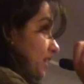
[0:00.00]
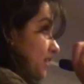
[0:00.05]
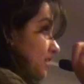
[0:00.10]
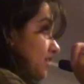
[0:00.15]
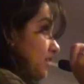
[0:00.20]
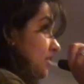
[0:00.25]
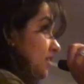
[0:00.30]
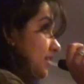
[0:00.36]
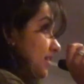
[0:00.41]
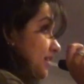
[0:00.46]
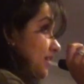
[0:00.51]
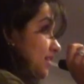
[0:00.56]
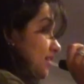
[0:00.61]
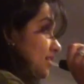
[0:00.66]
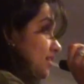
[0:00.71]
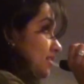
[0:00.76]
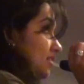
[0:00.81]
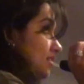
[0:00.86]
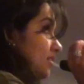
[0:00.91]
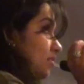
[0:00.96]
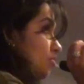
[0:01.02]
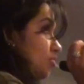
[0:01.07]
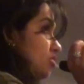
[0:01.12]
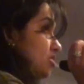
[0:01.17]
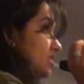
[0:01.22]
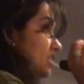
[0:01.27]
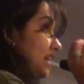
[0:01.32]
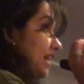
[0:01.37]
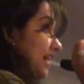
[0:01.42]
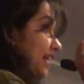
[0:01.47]
The
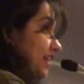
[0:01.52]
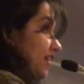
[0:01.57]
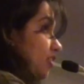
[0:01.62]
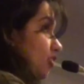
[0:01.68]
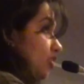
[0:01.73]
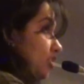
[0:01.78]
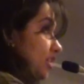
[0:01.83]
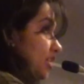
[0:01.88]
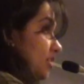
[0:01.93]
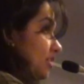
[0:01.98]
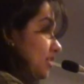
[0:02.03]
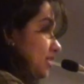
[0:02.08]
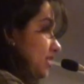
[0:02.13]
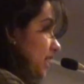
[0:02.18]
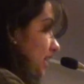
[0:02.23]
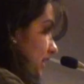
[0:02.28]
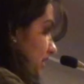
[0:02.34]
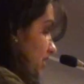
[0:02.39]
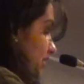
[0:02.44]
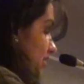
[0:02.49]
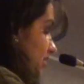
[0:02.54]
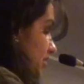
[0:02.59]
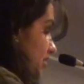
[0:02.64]
most ironical thing,